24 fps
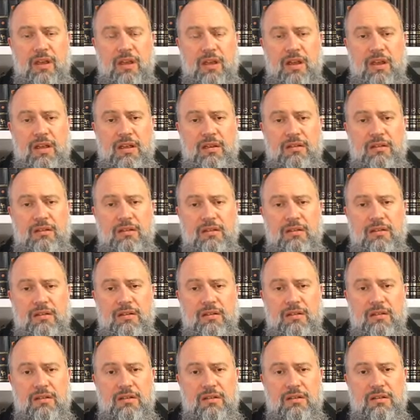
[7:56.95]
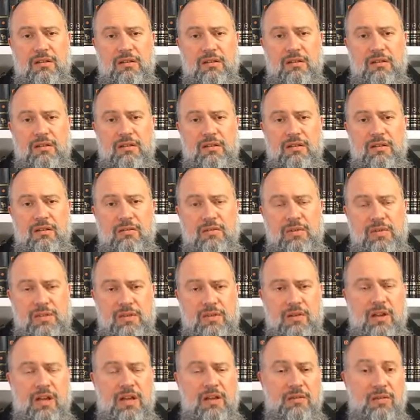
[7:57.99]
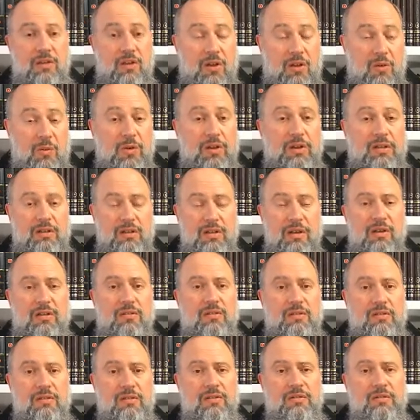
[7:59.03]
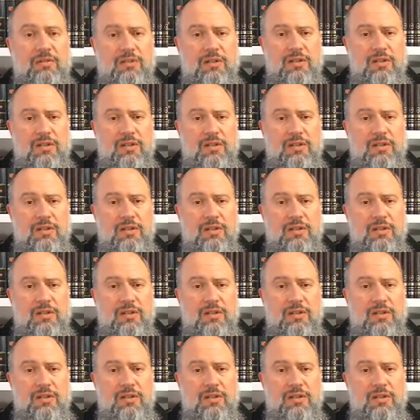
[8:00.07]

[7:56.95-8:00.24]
And we still have a long way to go to